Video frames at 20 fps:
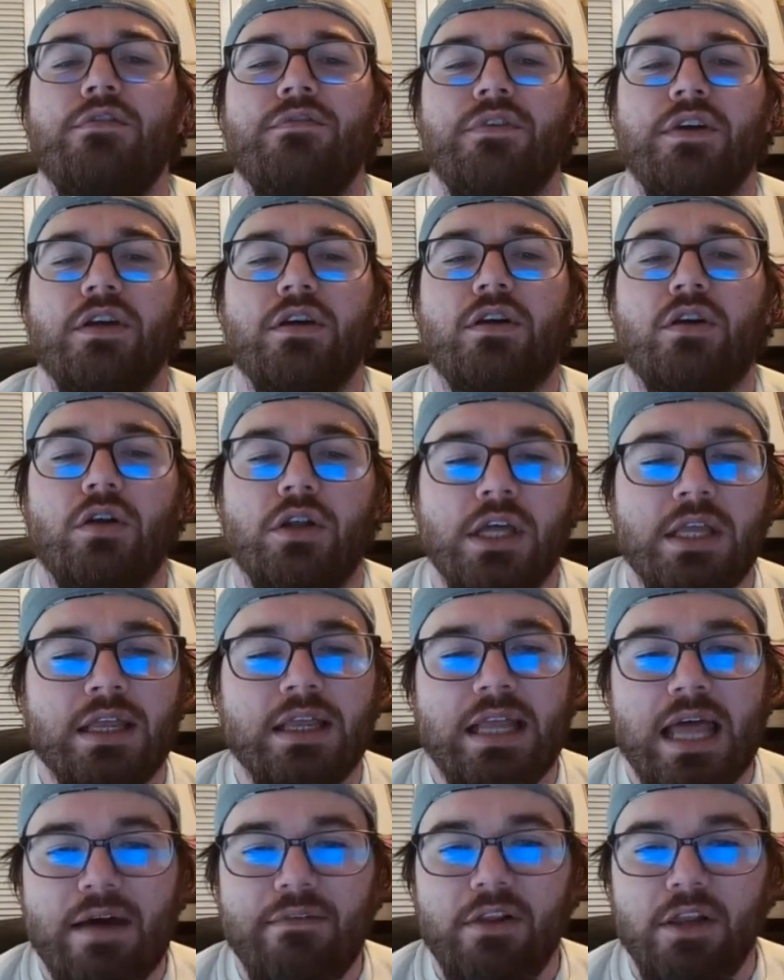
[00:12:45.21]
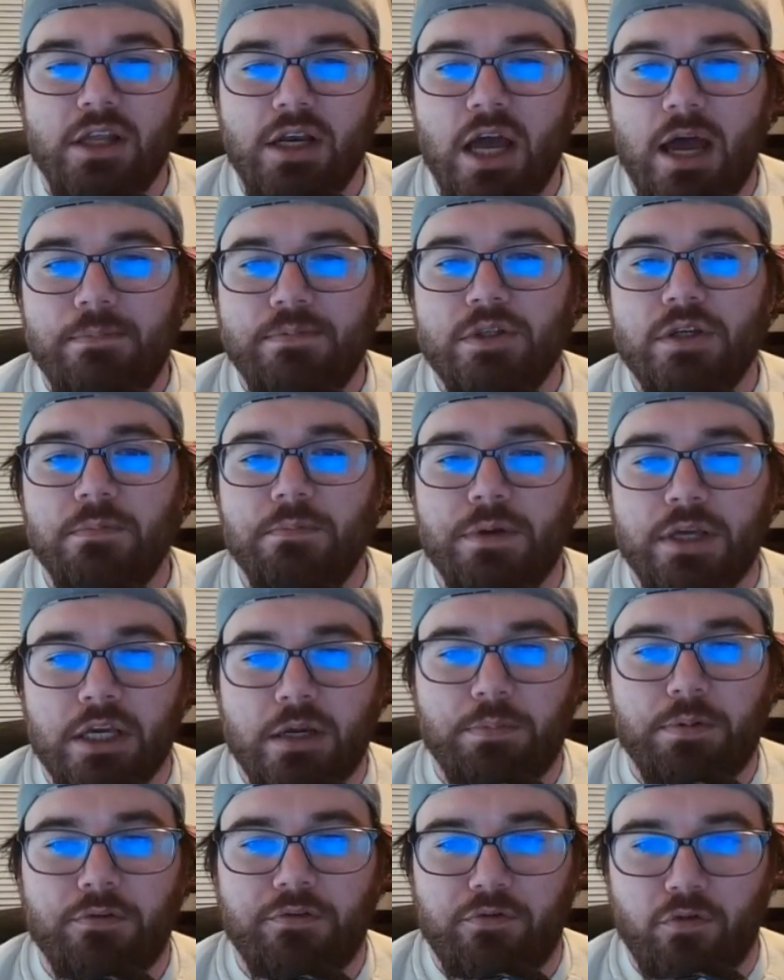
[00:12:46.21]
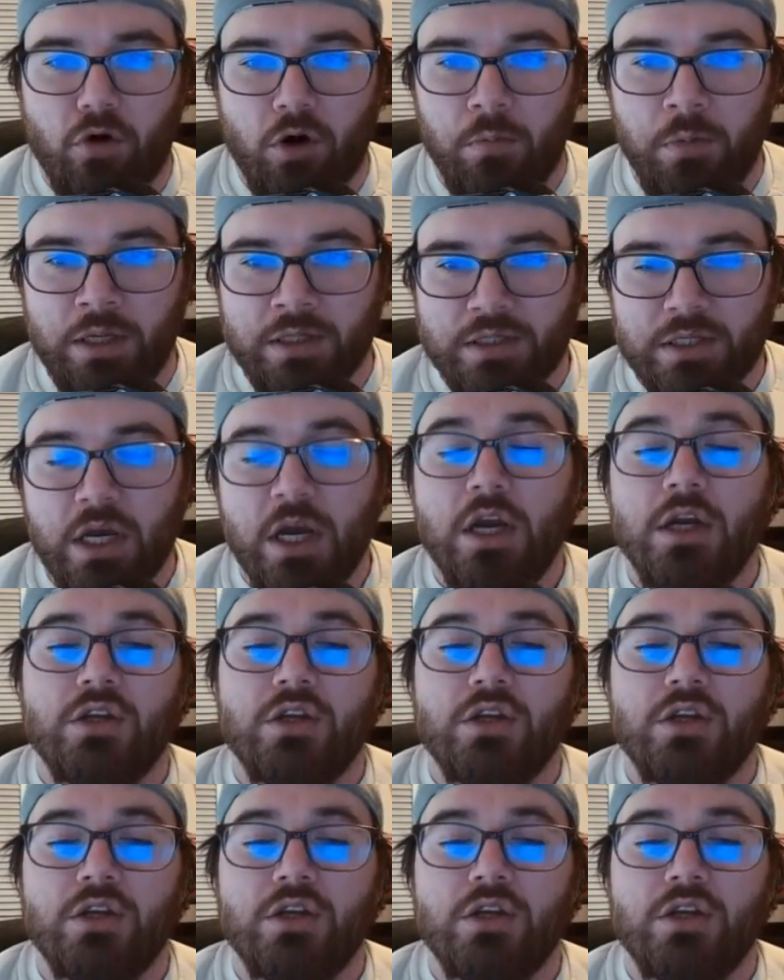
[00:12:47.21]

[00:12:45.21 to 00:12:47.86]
vehicle and level it up to peak performance.